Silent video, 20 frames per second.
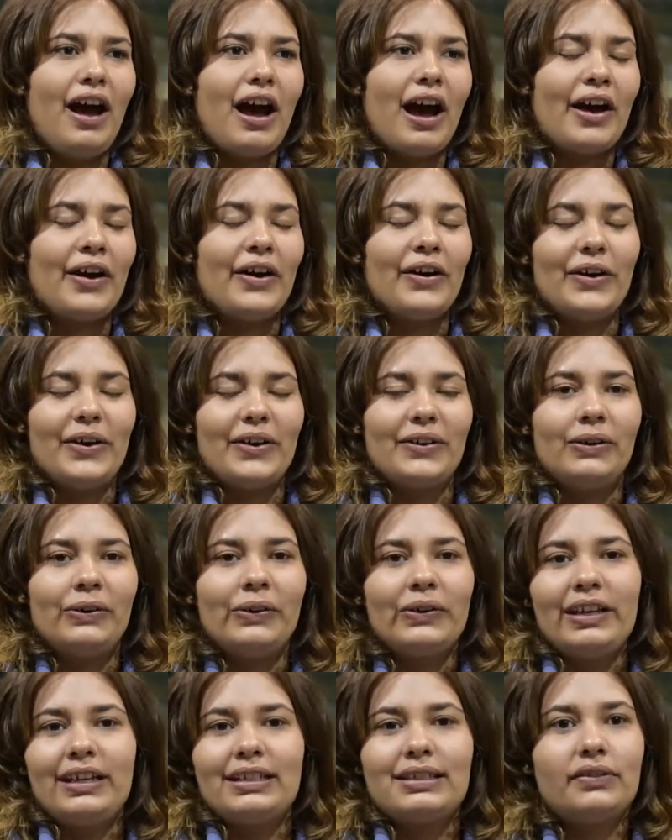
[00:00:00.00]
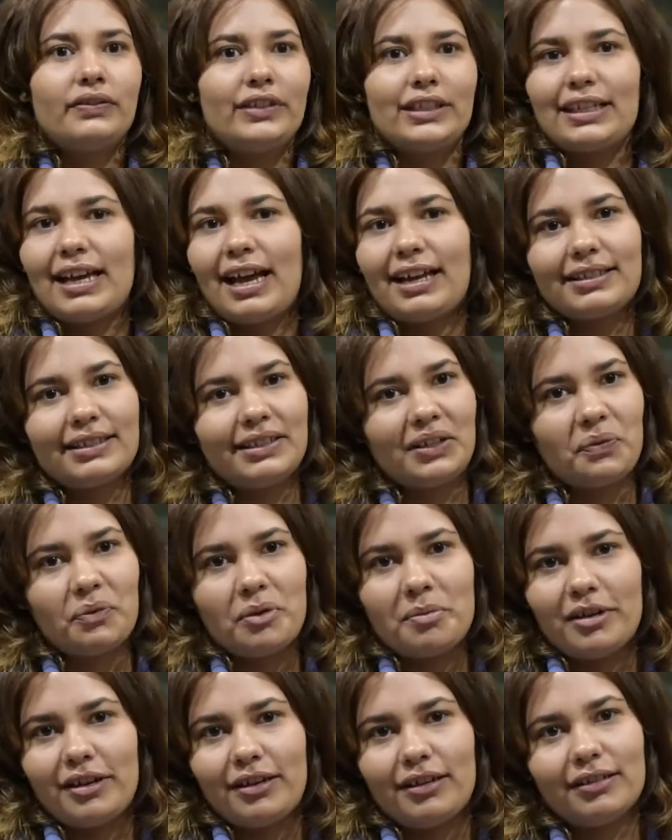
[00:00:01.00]
I heard all these fantastic
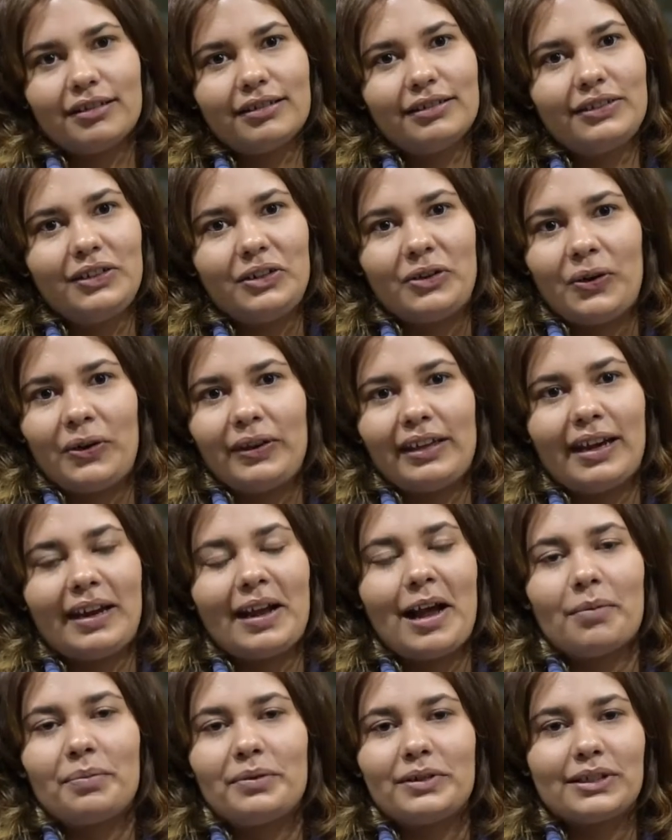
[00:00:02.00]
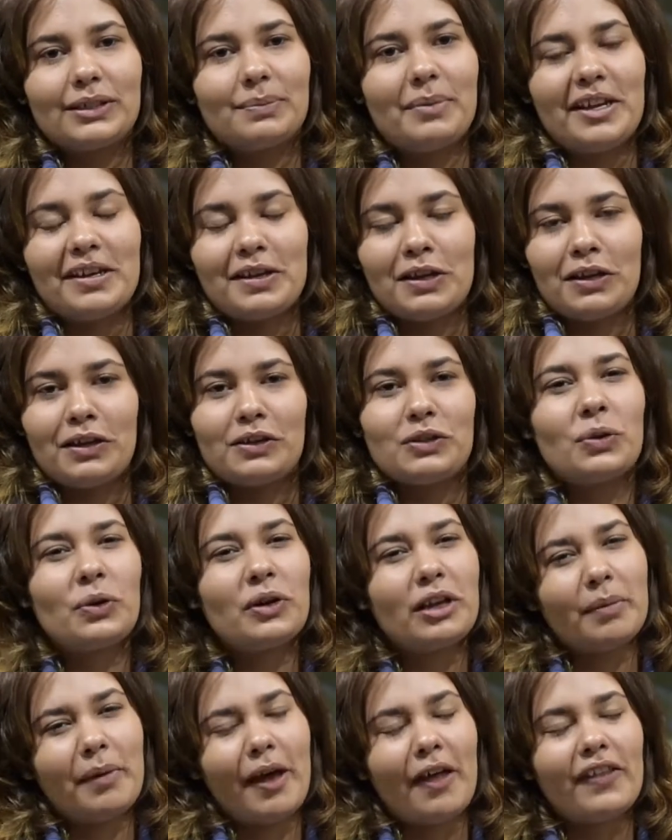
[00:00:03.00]
women, you know, getting up and speaking and
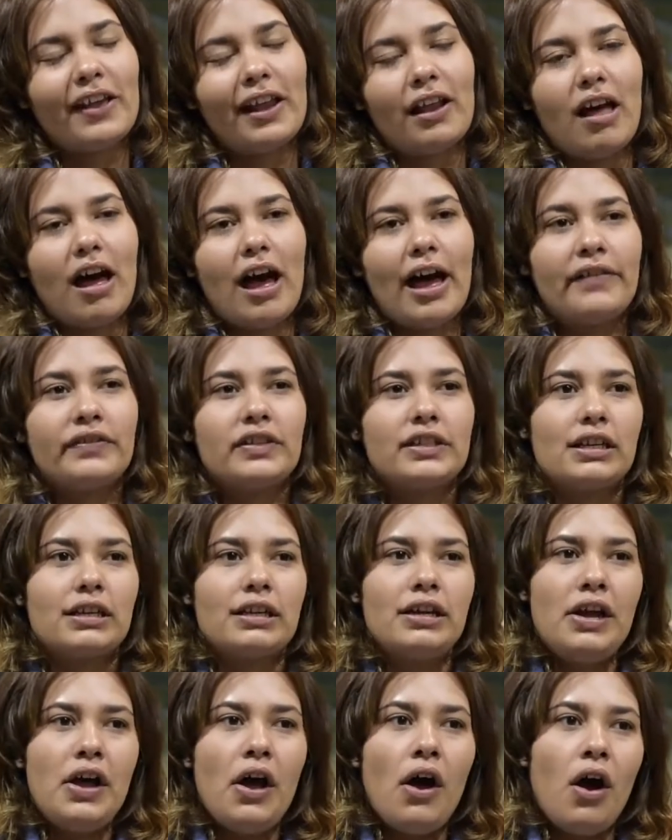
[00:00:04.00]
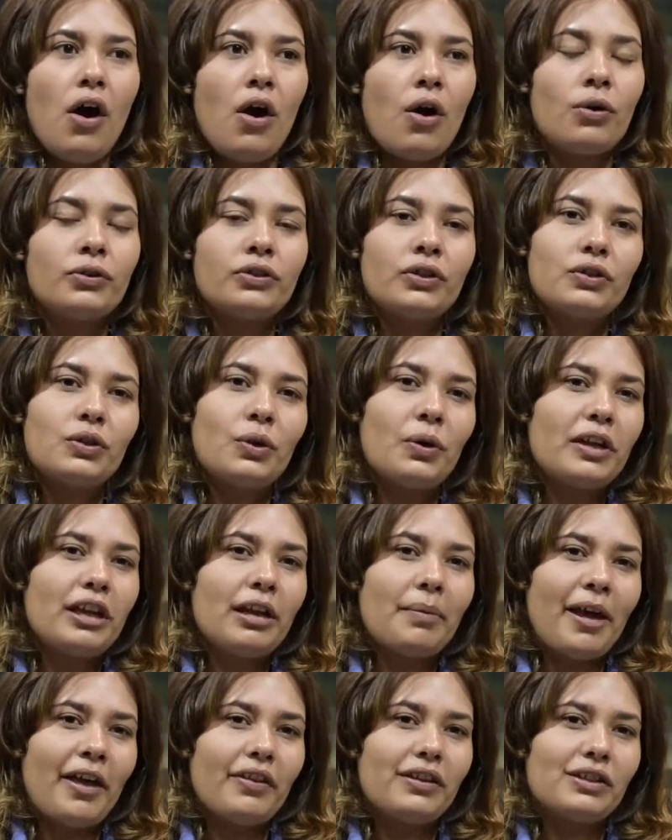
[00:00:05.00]
talking about their lives and also talking
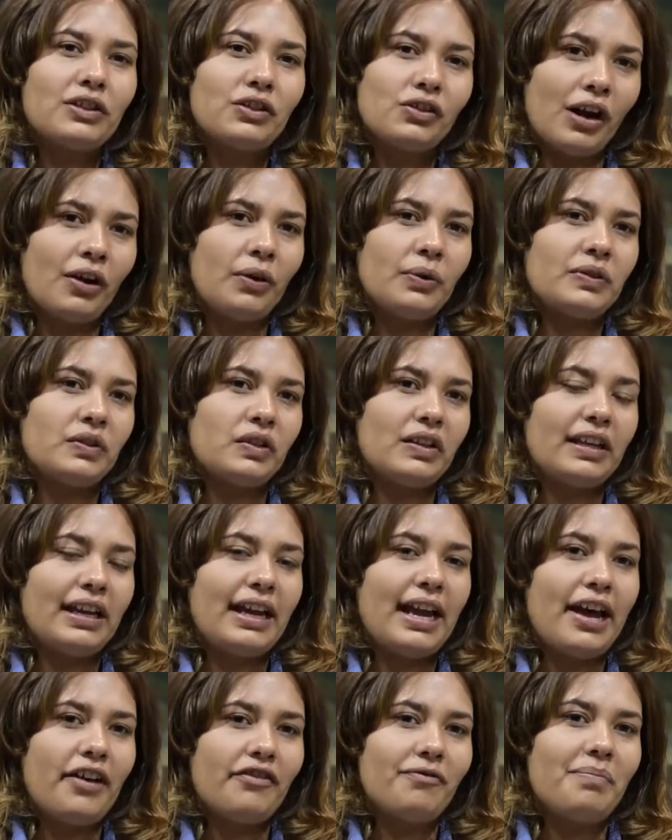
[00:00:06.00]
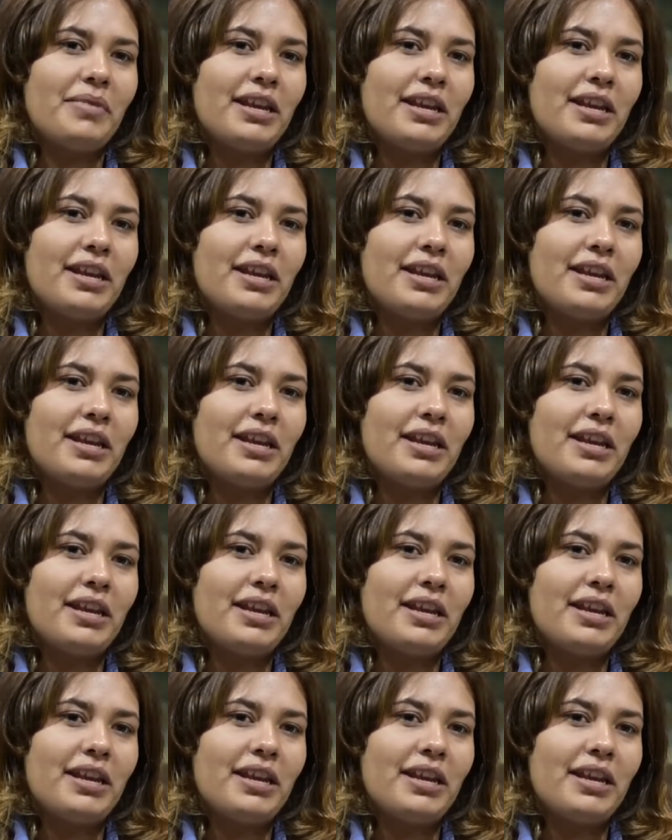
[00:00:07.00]
about the struggles that they have